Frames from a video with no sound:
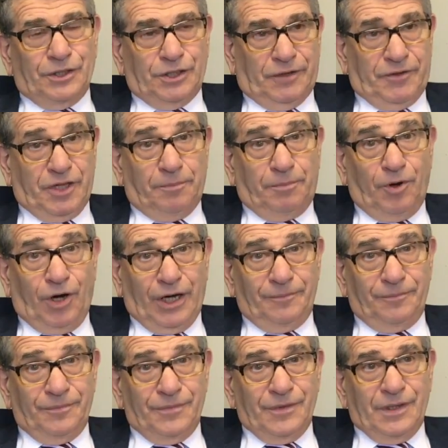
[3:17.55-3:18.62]
living
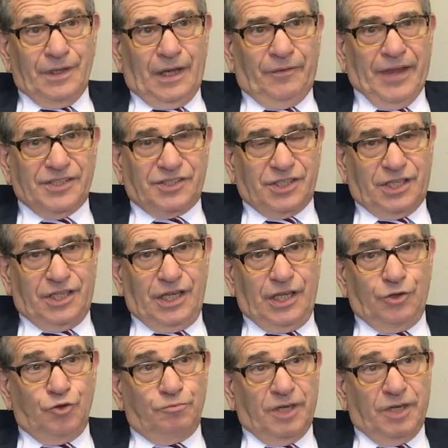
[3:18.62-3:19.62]
apart, and that's the key.